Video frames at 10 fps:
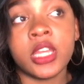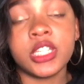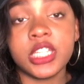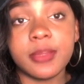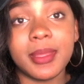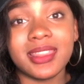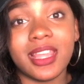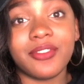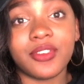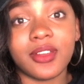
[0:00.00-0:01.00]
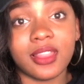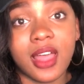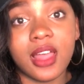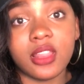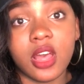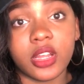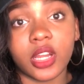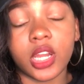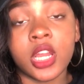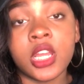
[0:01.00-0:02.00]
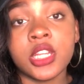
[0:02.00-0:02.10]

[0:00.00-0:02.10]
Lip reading: She'd been there for a lot longer.